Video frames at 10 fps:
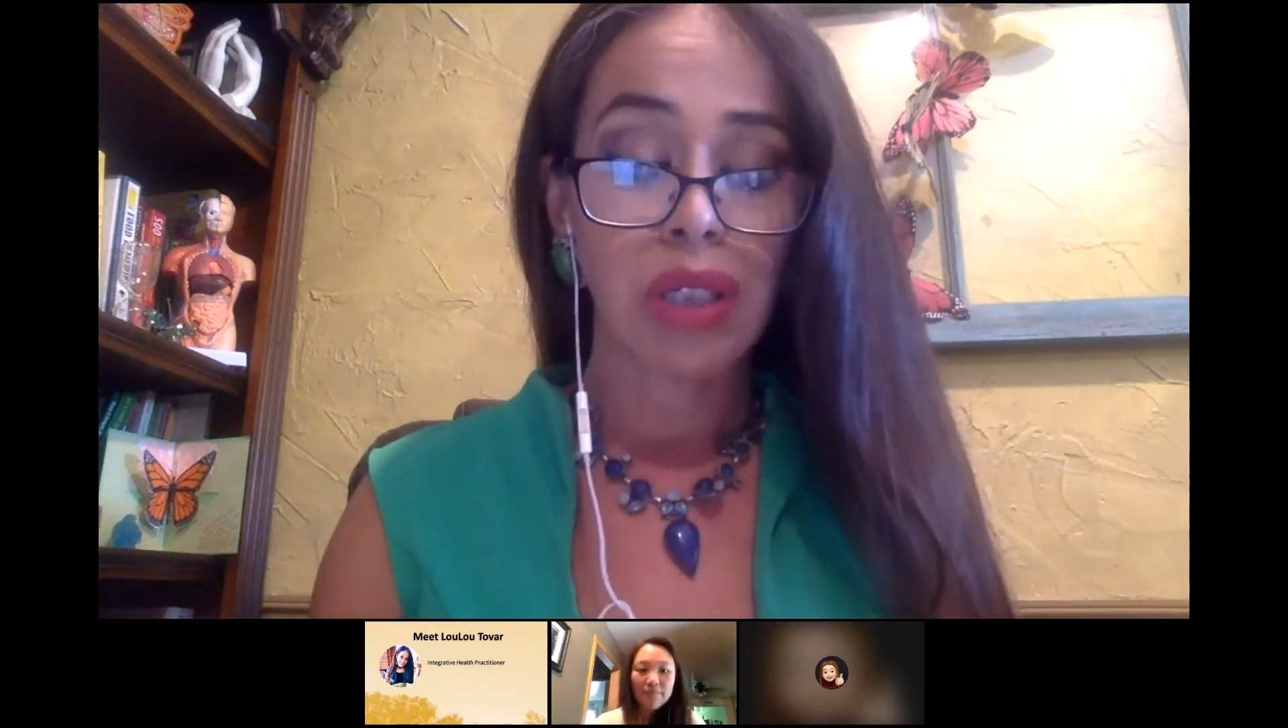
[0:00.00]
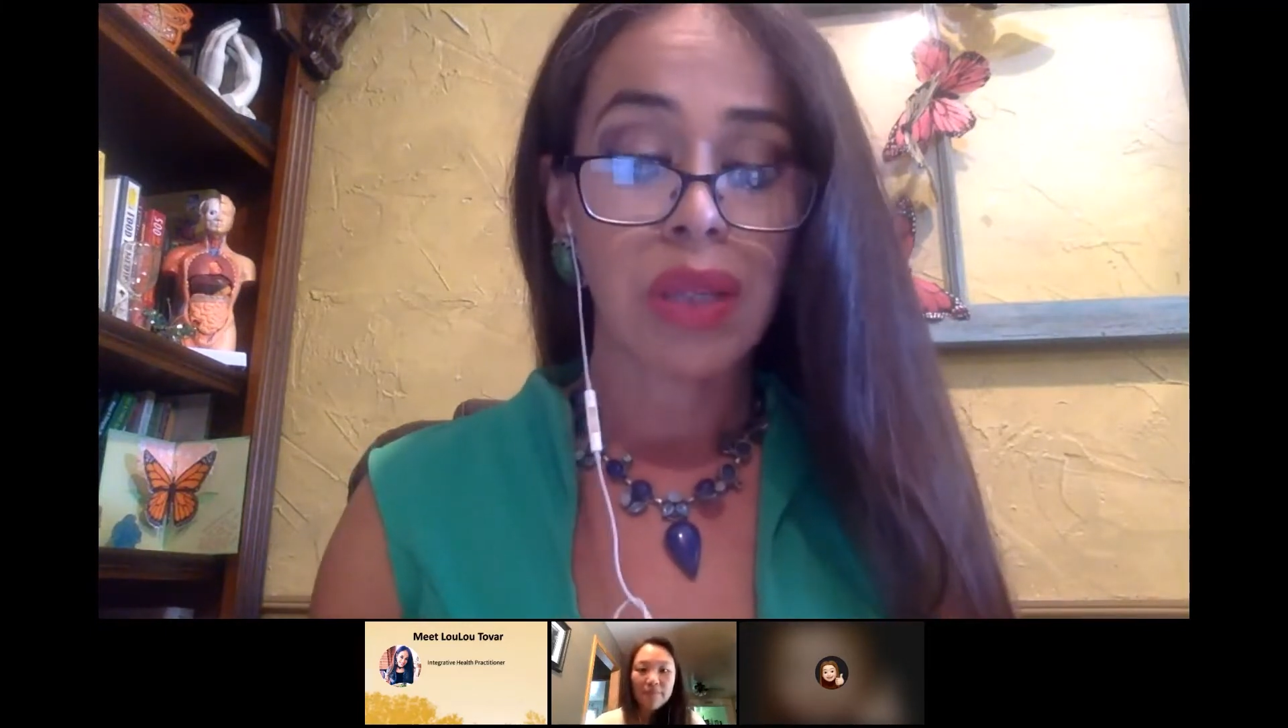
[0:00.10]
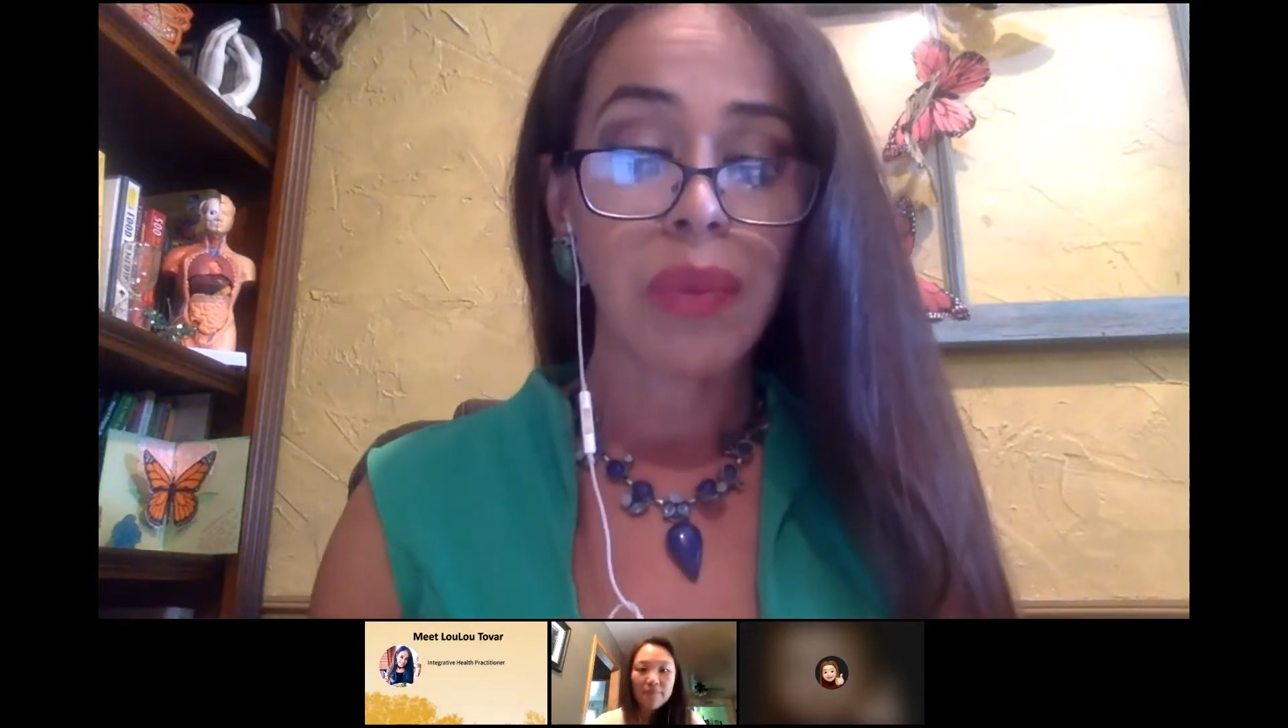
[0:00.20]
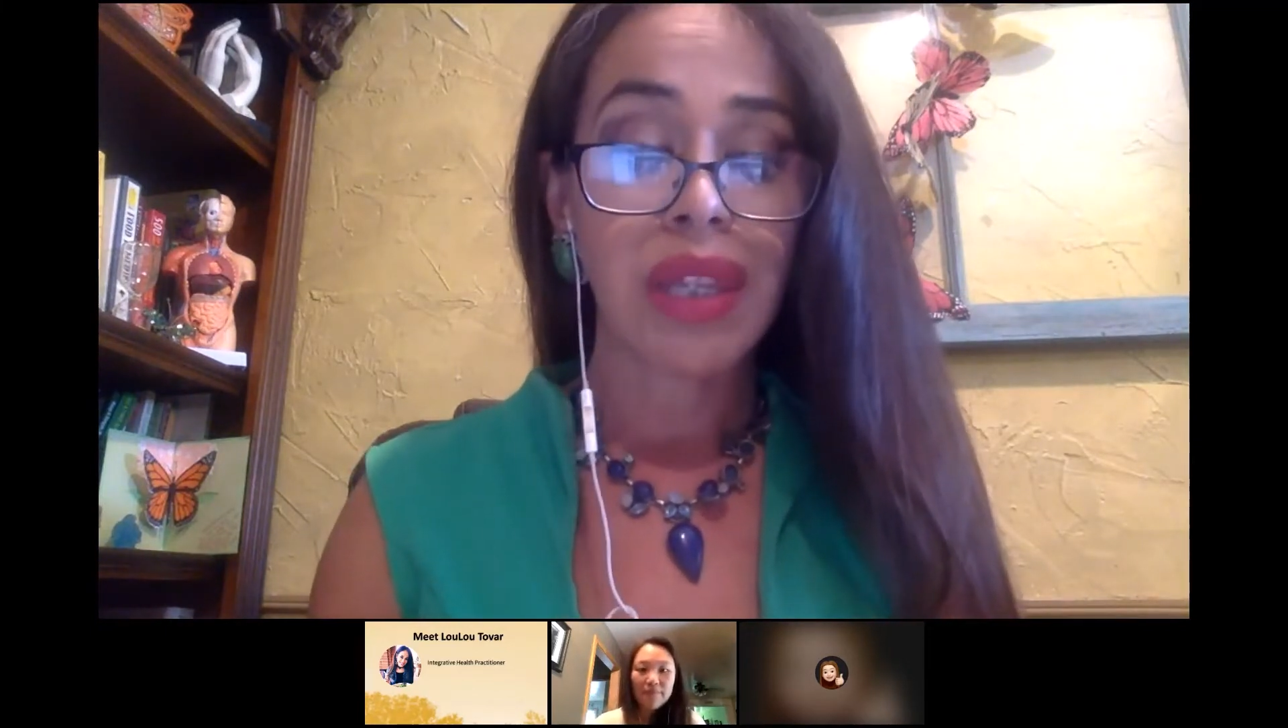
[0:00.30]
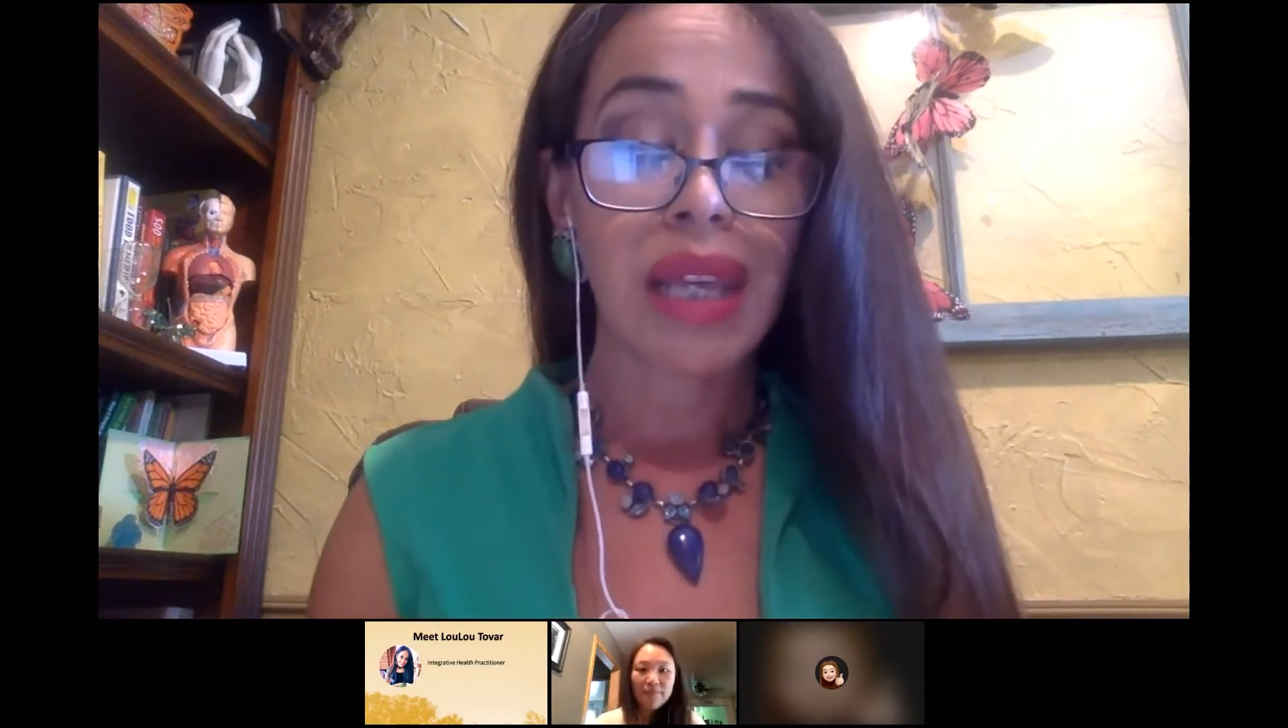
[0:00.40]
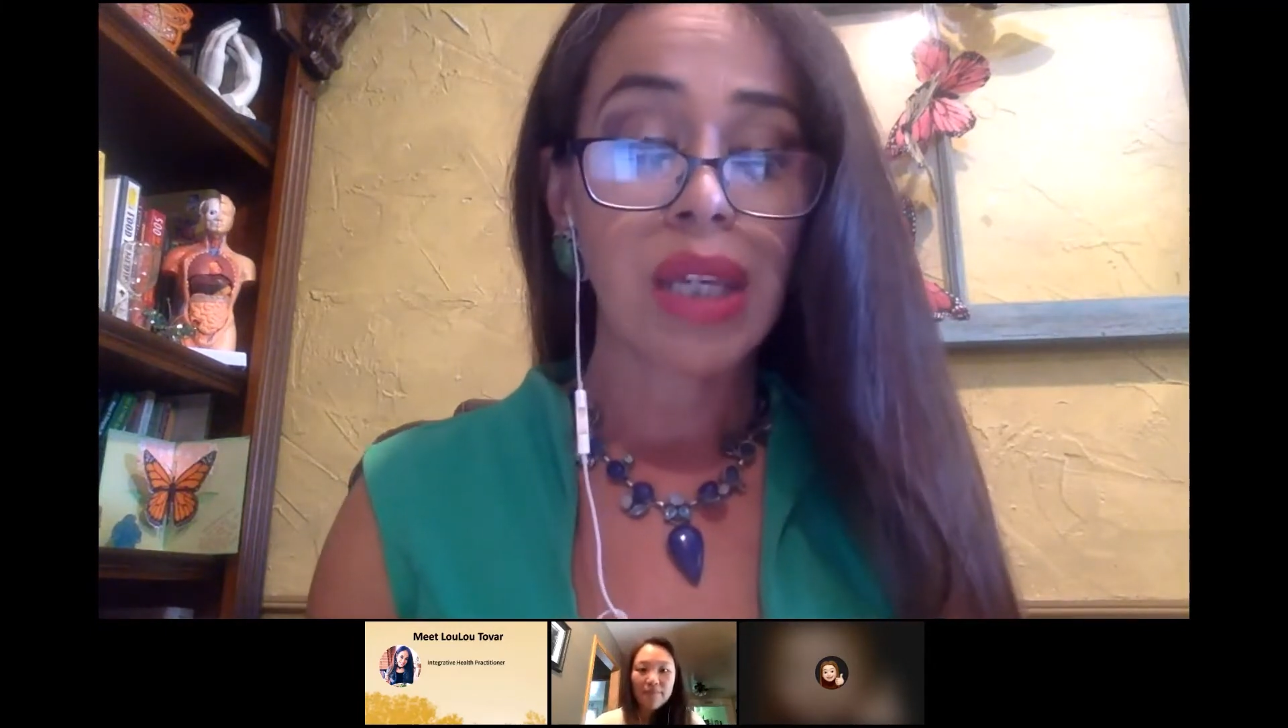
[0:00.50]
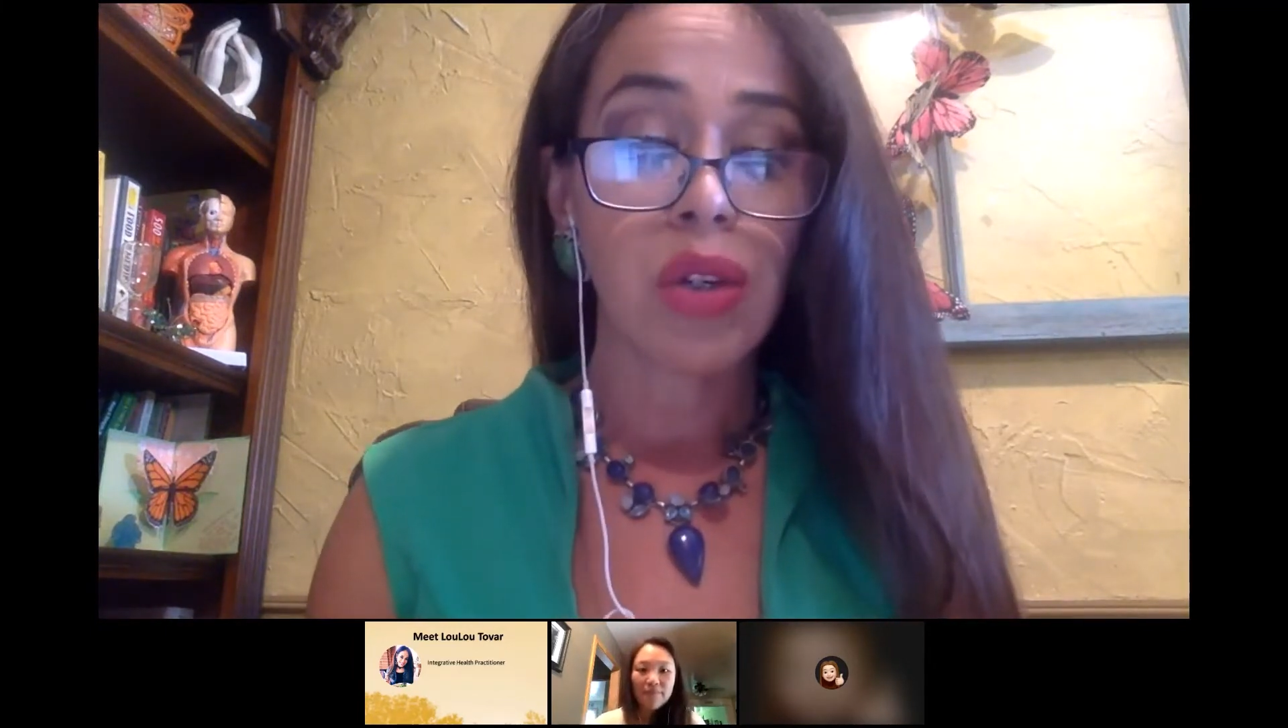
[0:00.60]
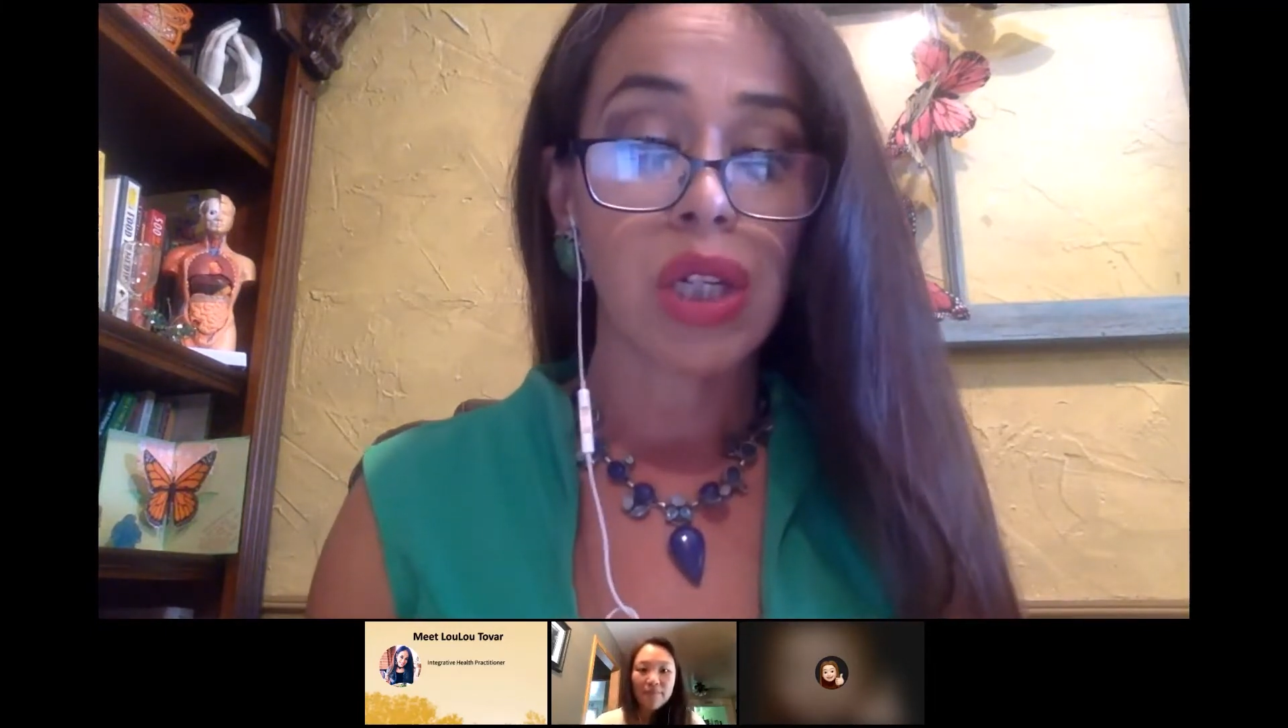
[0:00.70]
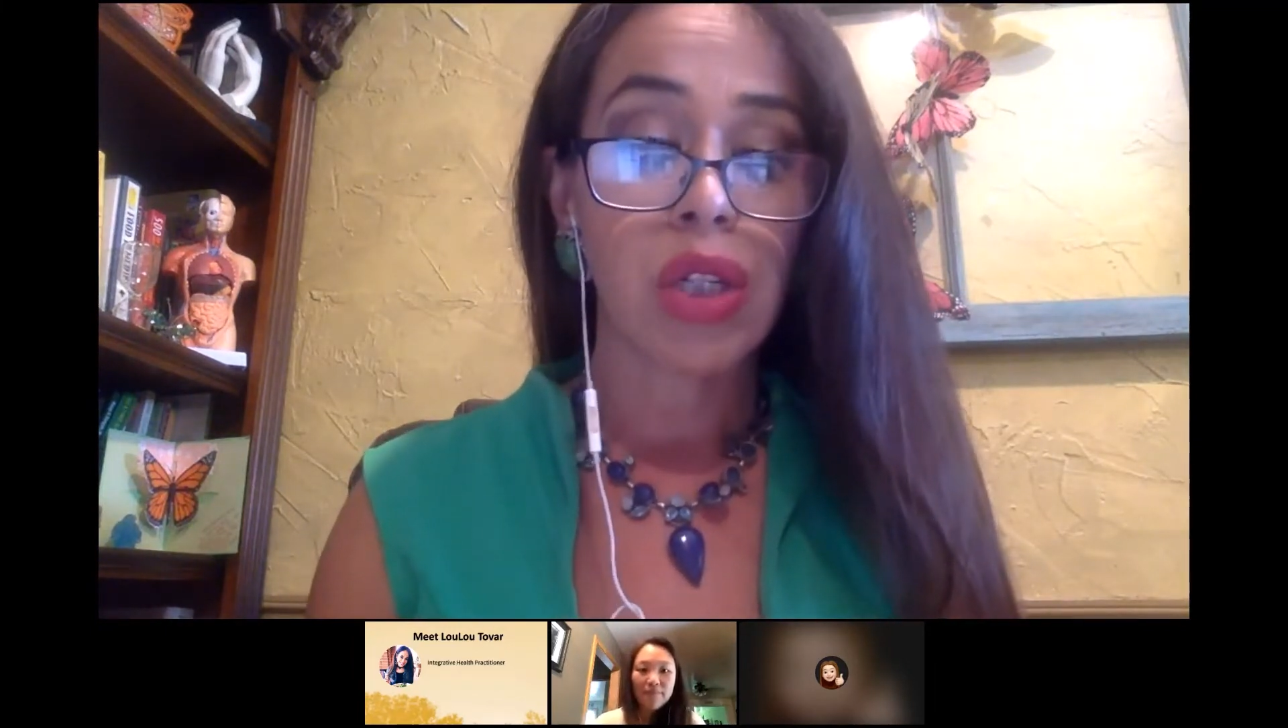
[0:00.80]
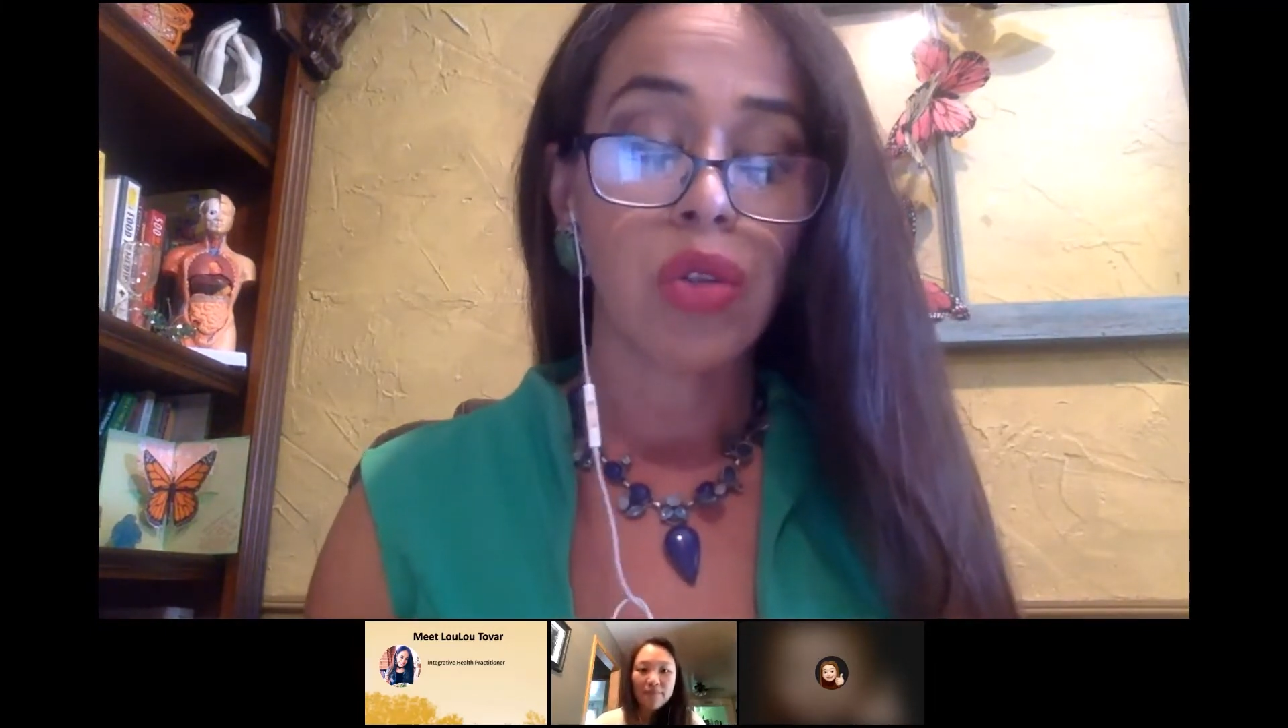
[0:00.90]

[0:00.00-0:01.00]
something that you can